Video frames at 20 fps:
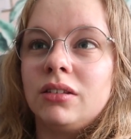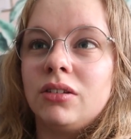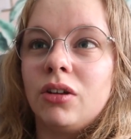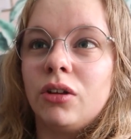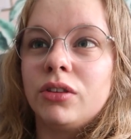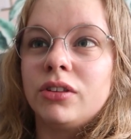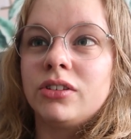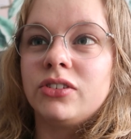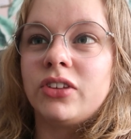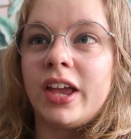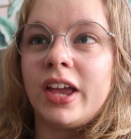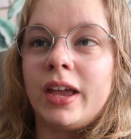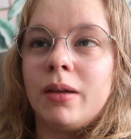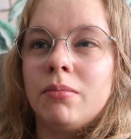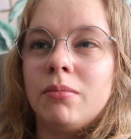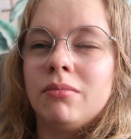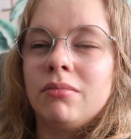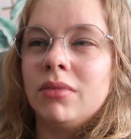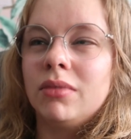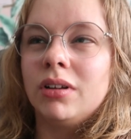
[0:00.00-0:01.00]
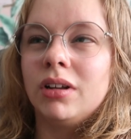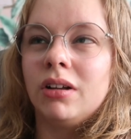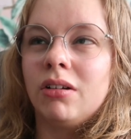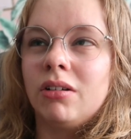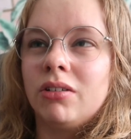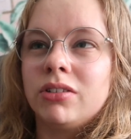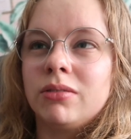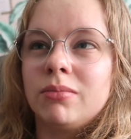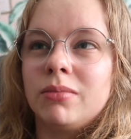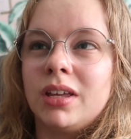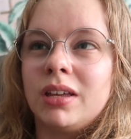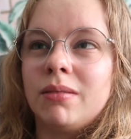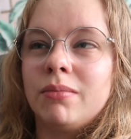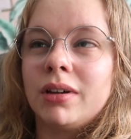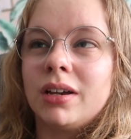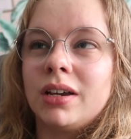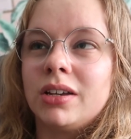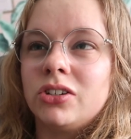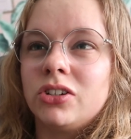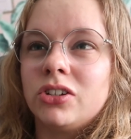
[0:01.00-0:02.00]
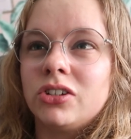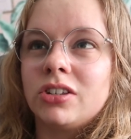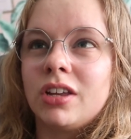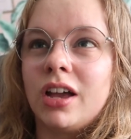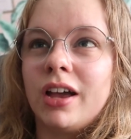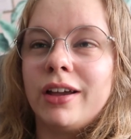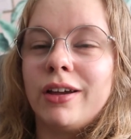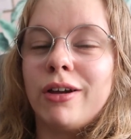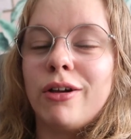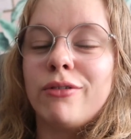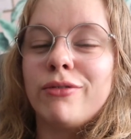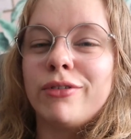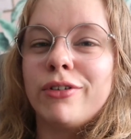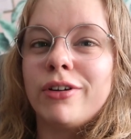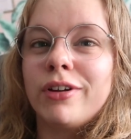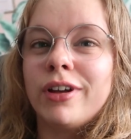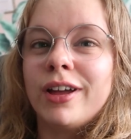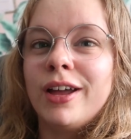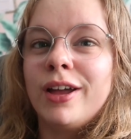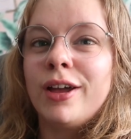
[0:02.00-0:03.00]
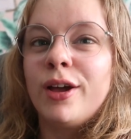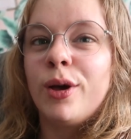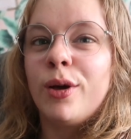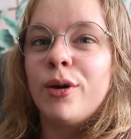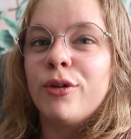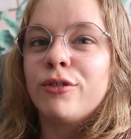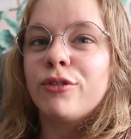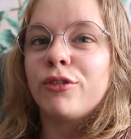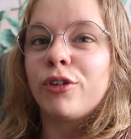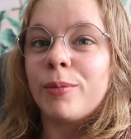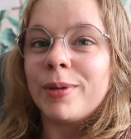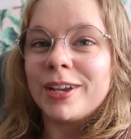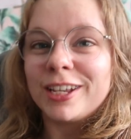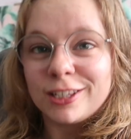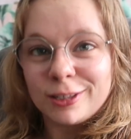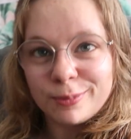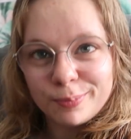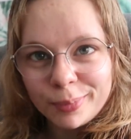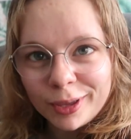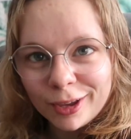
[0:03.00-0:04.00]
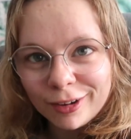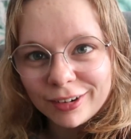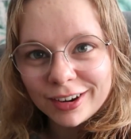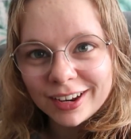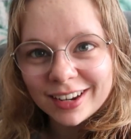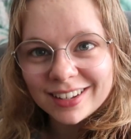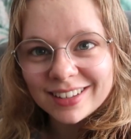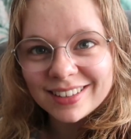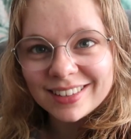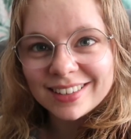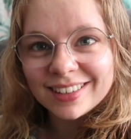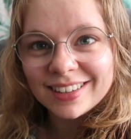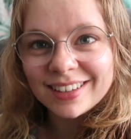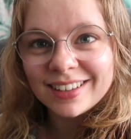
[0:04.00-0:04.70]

not the same or something, because you're starting over from experience.